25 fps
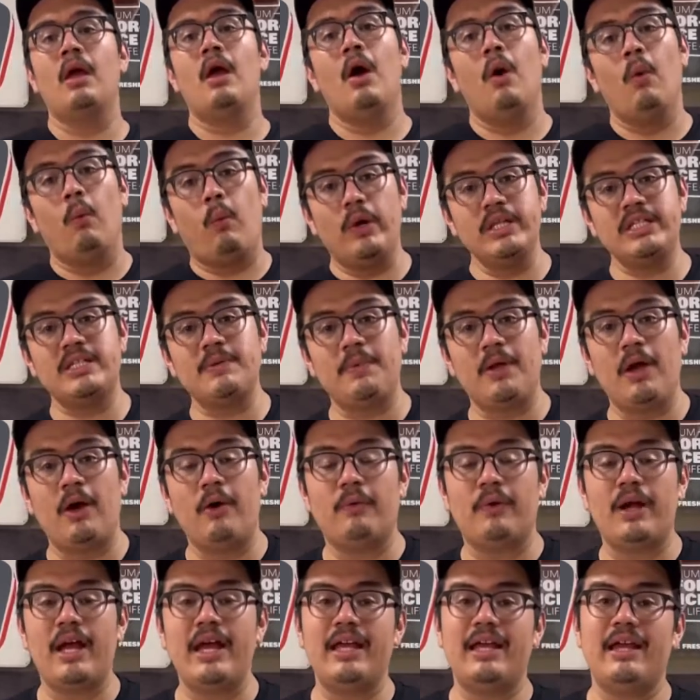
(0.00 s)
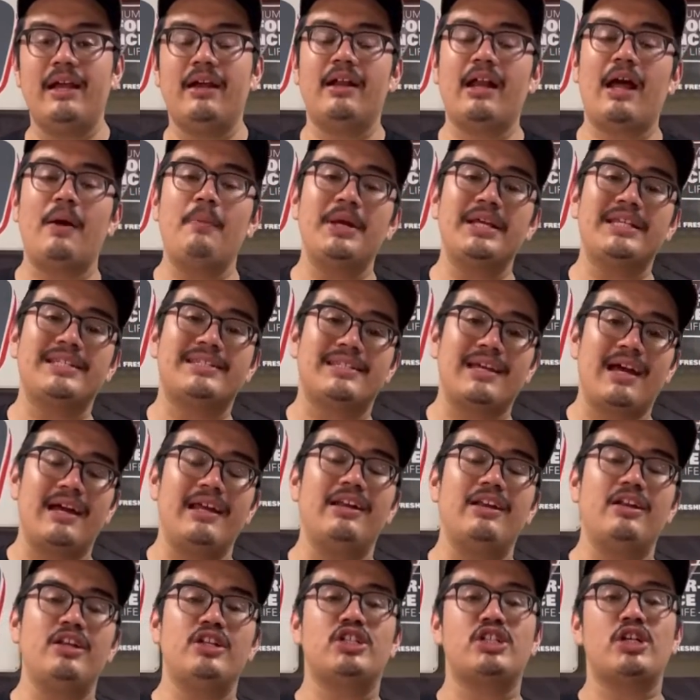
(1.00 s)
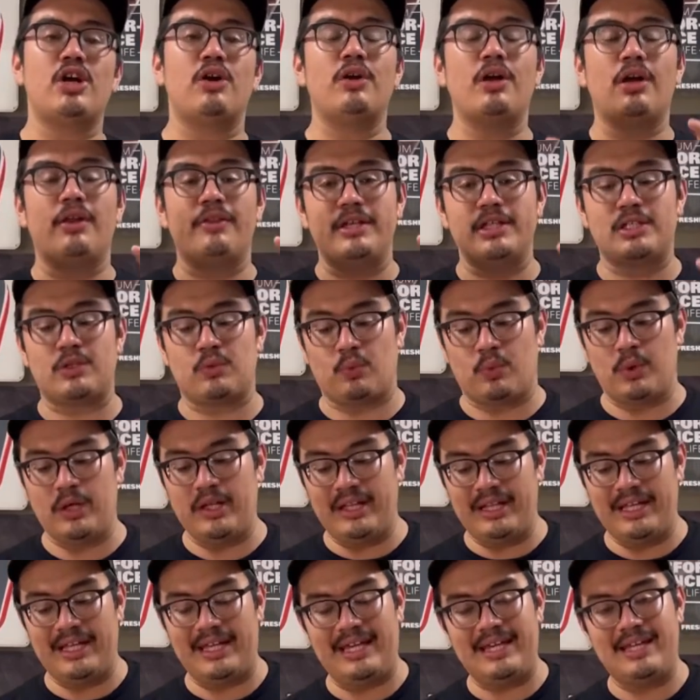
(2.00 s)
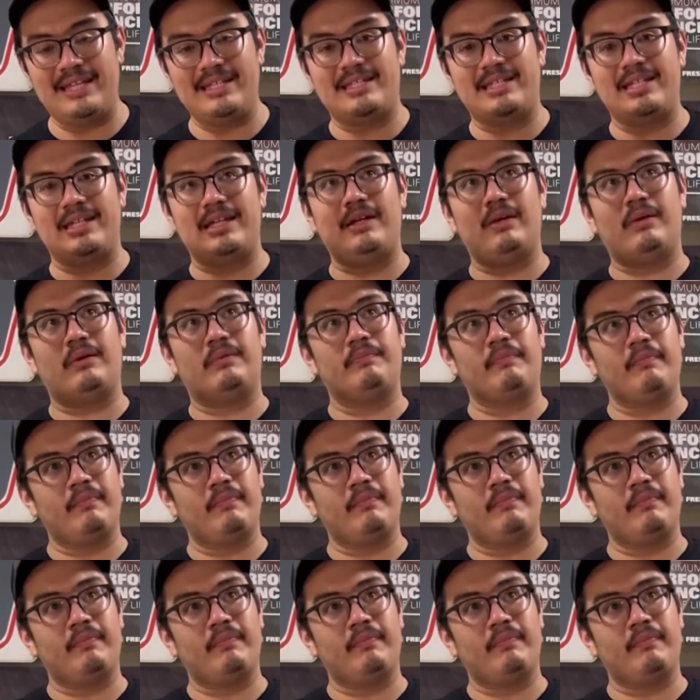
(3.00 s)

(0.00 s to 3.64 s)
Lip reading: What's up, y'all? Ray here, and I'm excited to show y'all this really easy